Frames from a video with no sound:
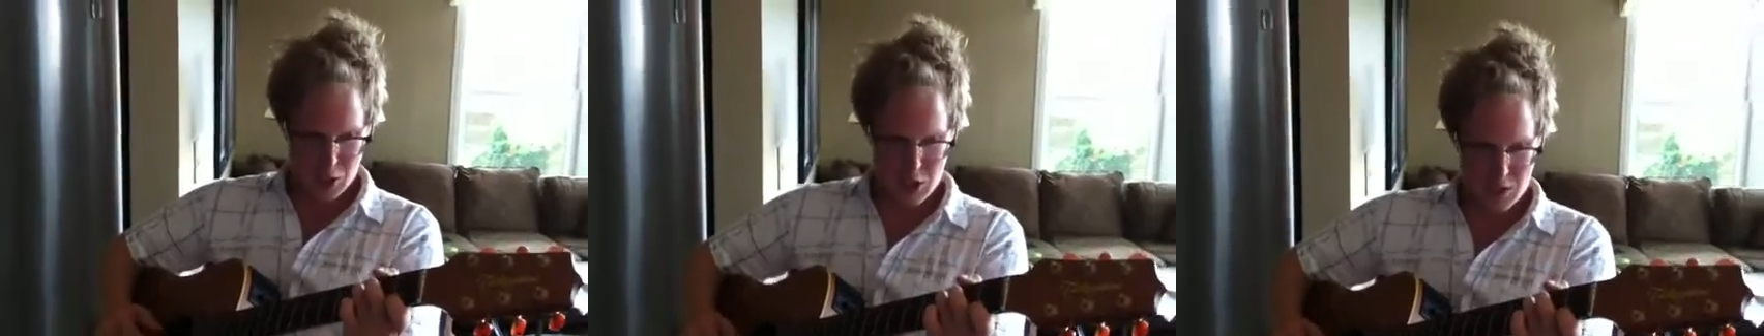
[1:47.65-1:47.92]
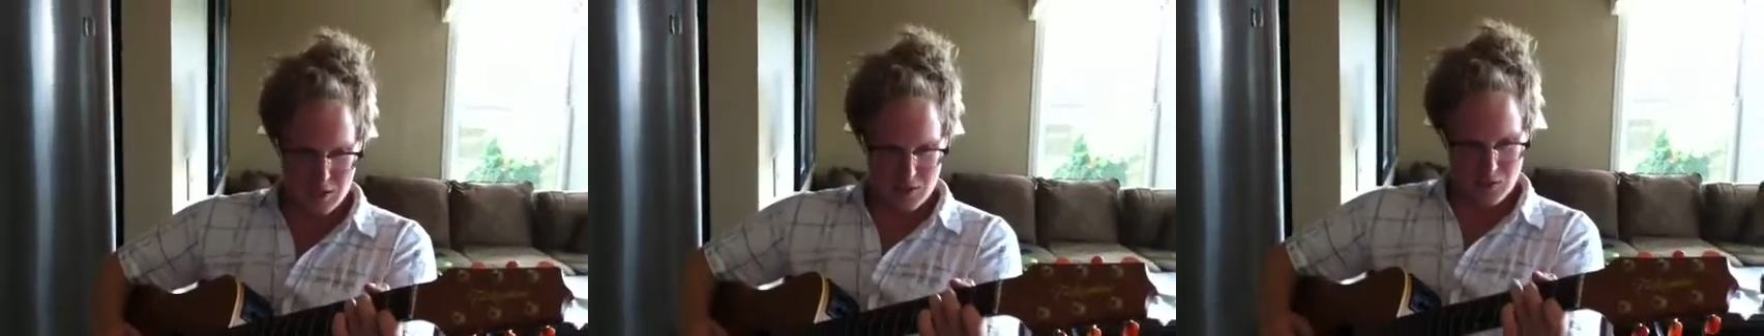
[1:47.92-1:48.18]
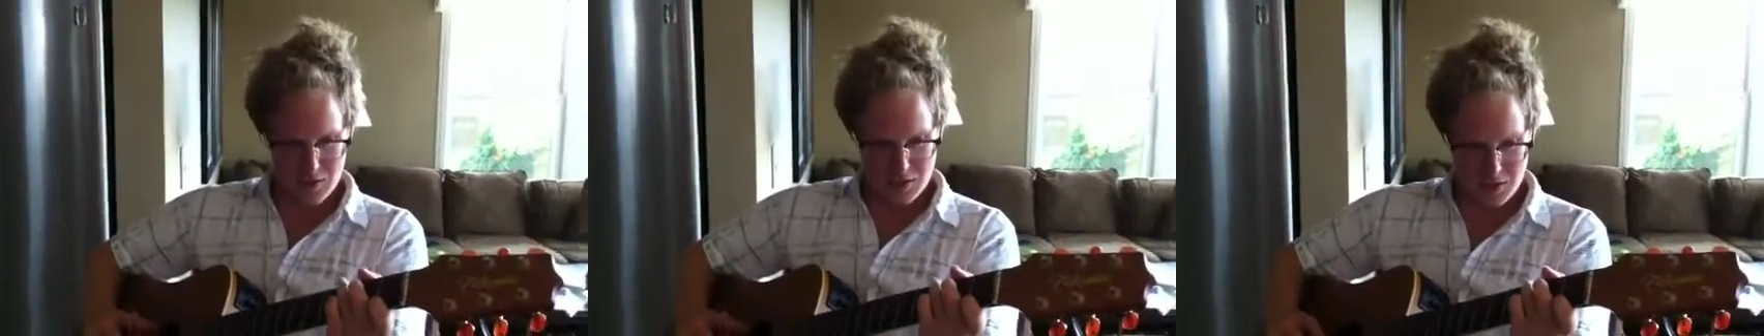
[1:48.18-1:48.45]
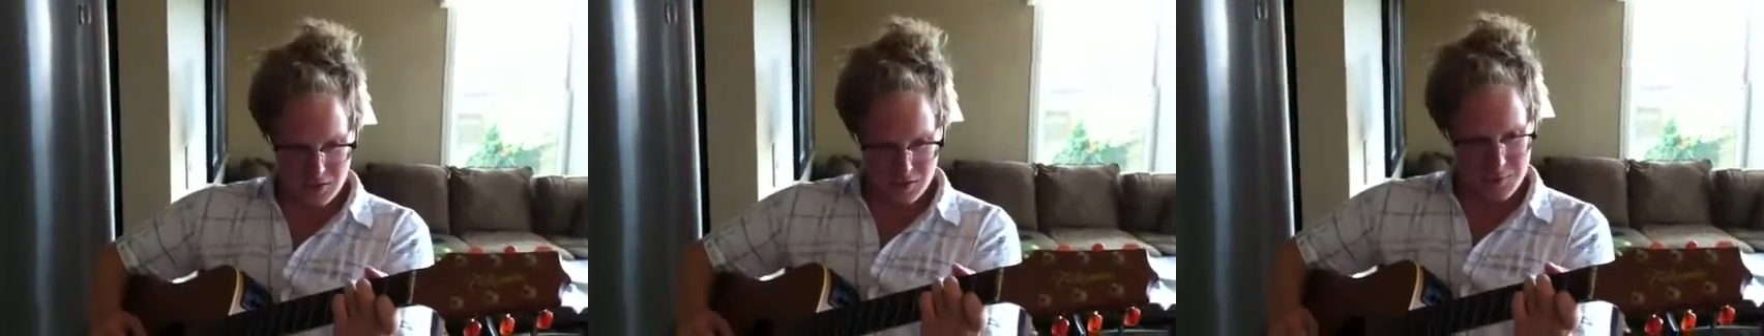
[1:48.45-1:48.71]
Lay your
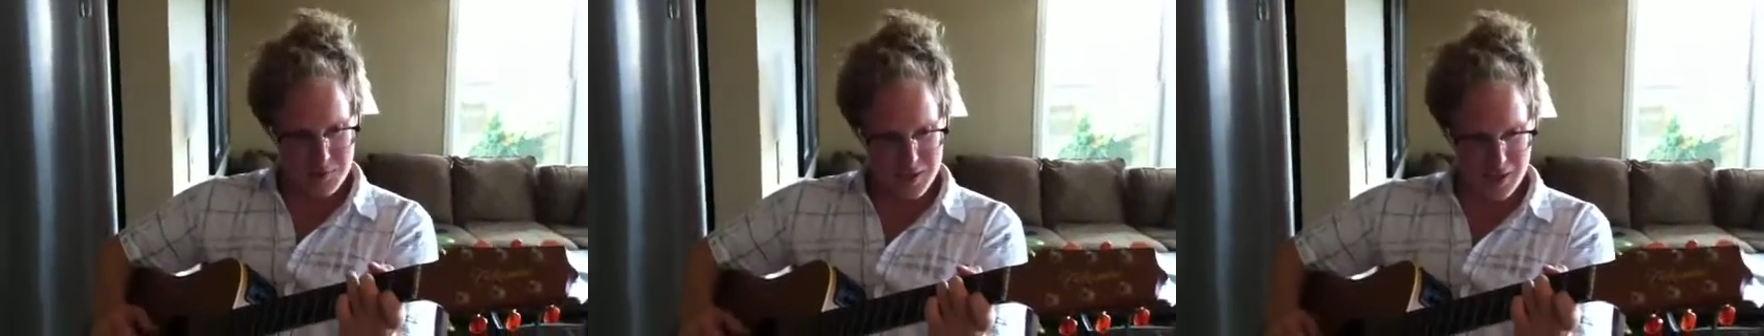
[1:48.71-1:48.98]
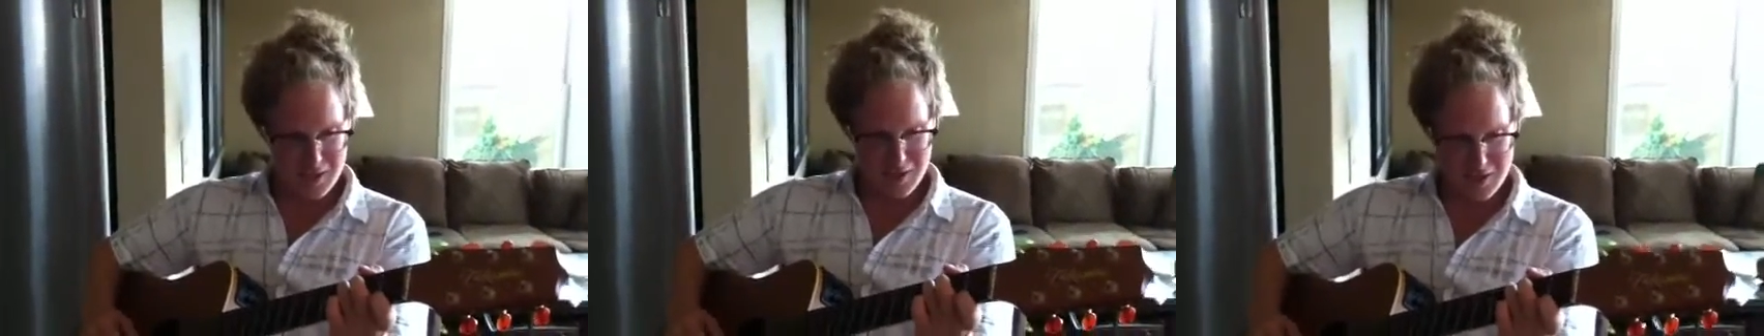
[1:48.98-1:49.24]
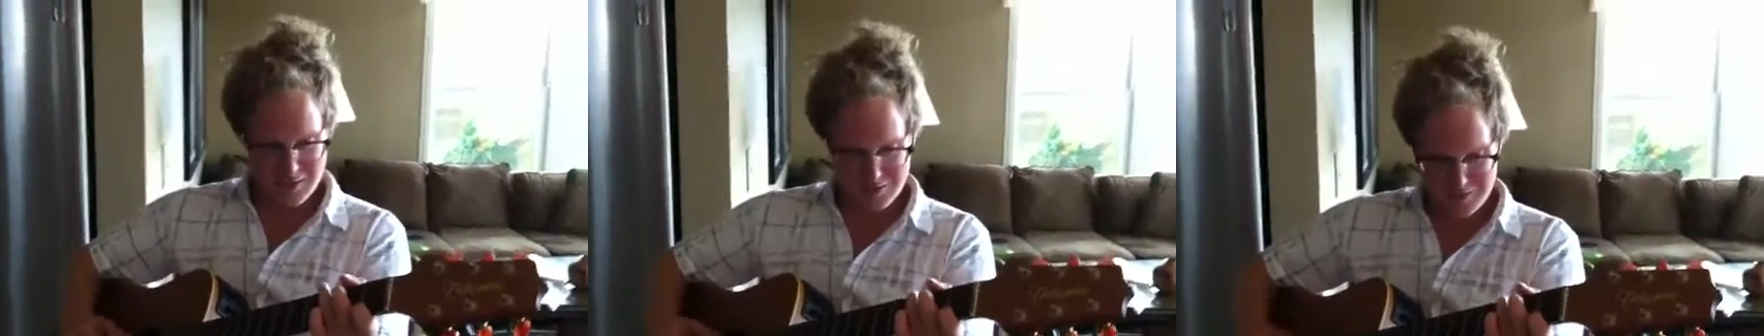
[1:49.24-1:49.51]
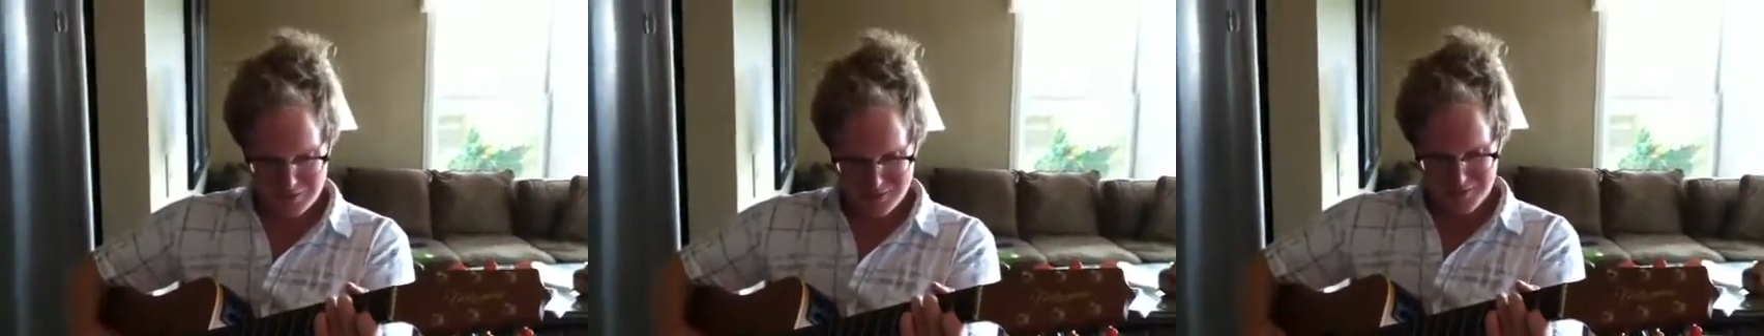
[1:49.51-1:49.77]
coconut on my tiki.
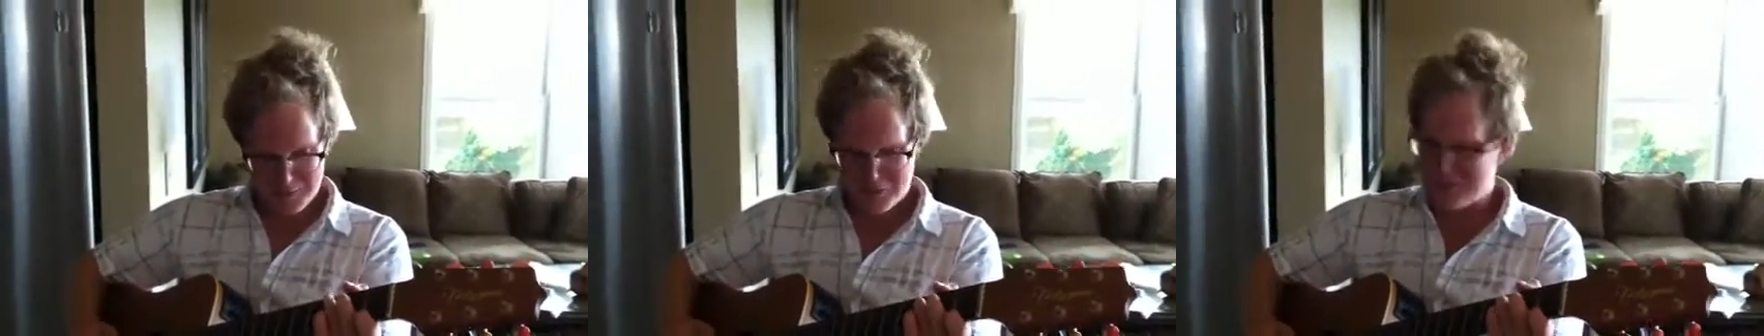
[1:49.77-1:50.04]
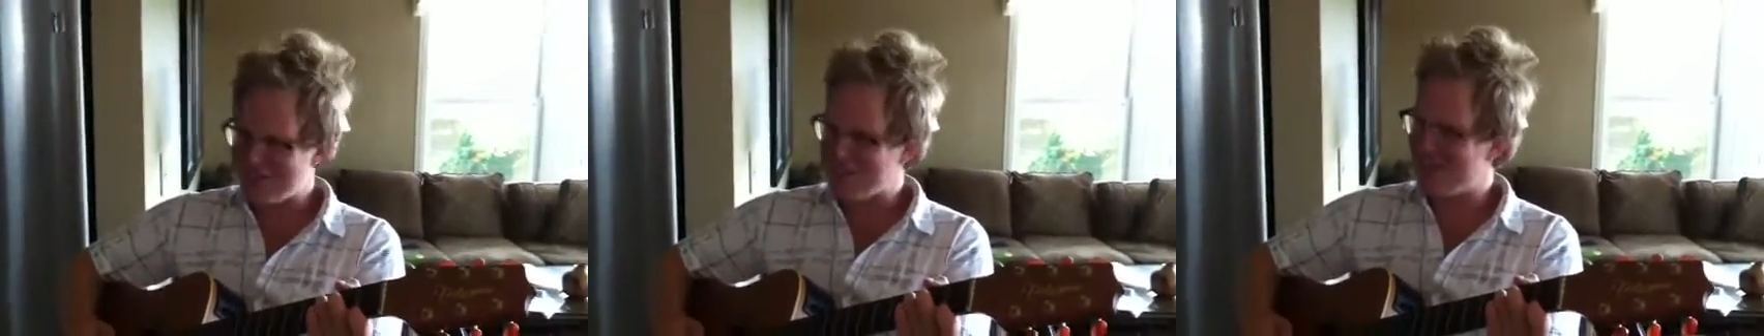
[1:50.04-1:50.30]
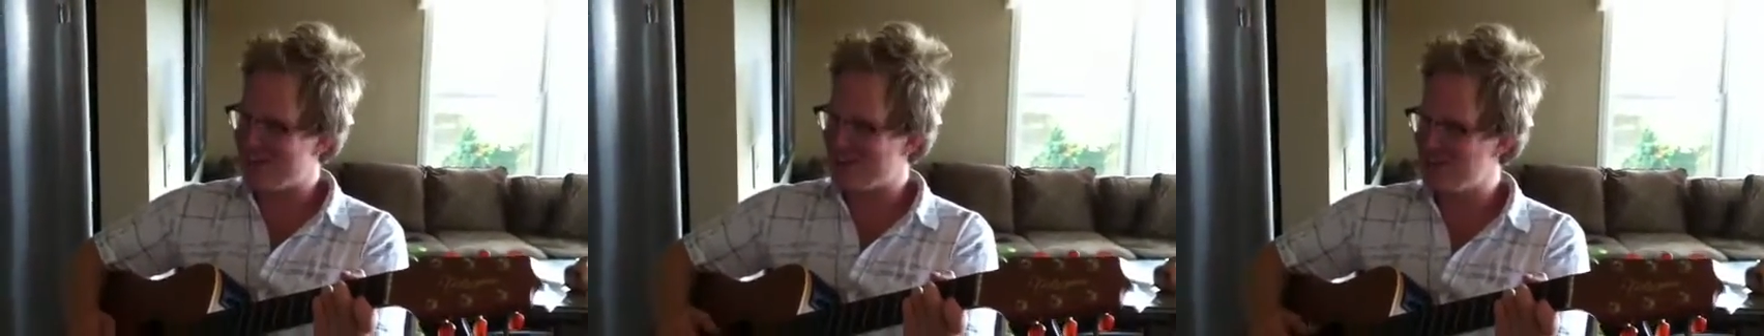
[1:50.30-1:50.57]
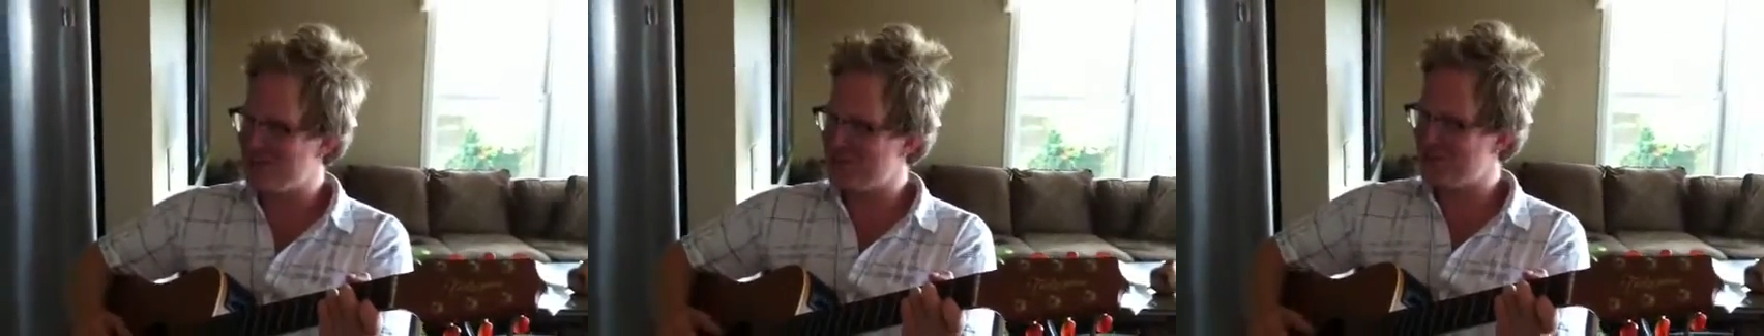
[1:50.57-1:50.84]
What the heck,
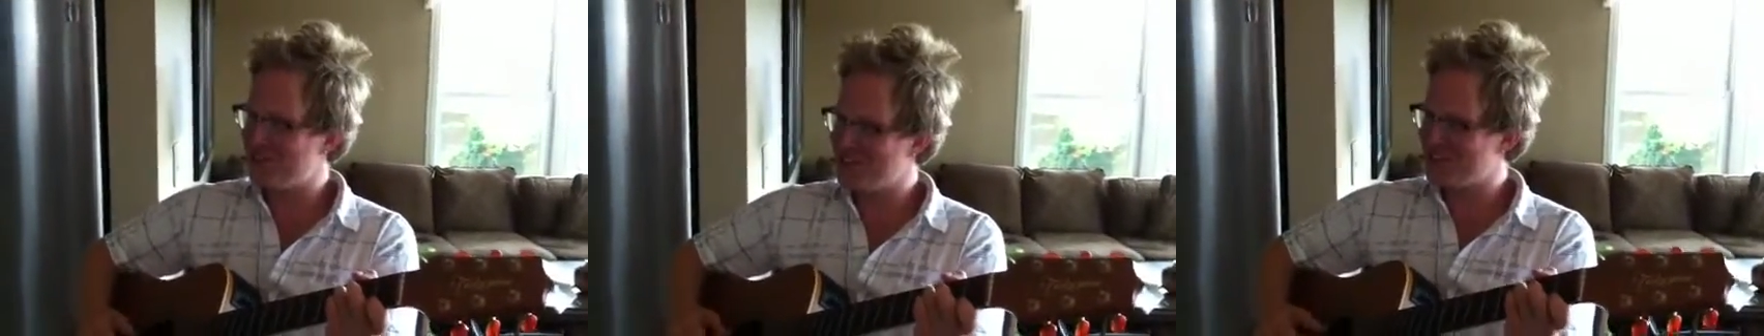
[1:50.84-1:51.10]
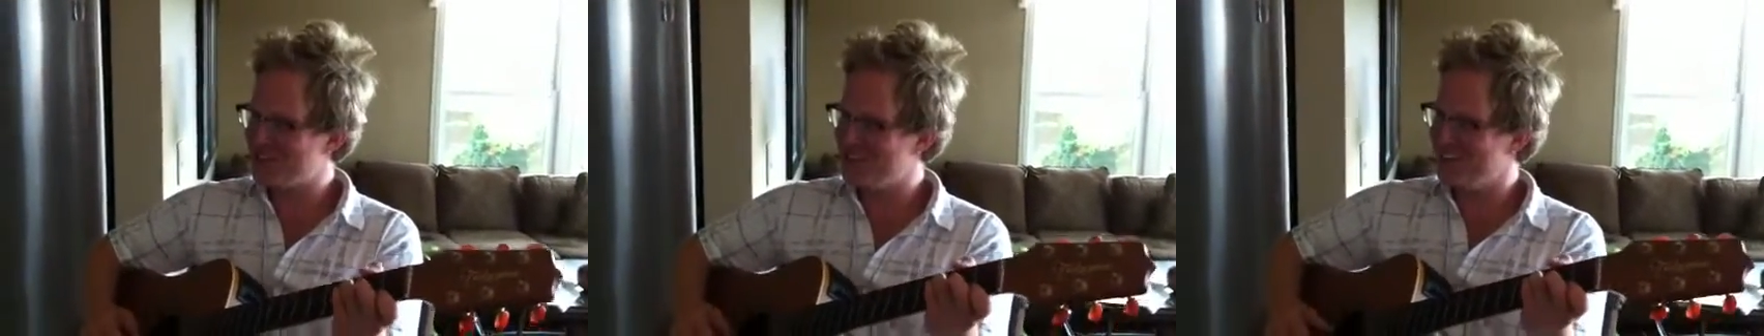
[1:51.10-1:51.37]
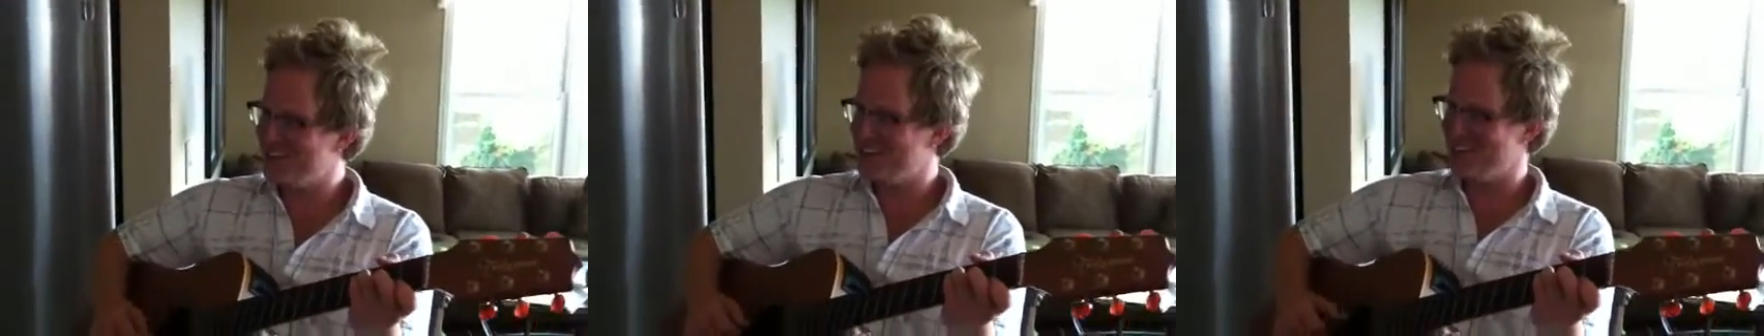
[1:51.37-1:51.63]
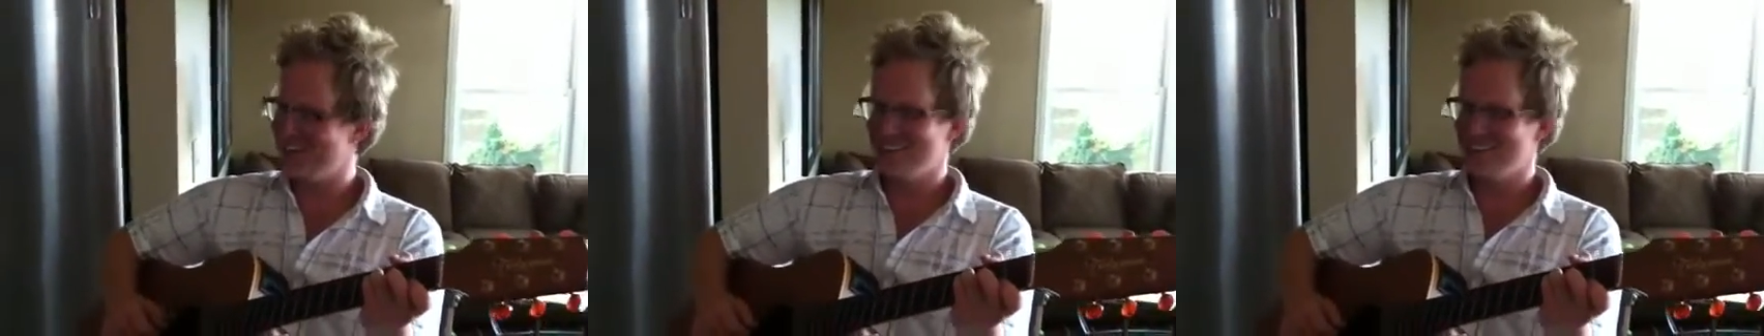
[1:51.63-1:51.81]
mooka mooka dee.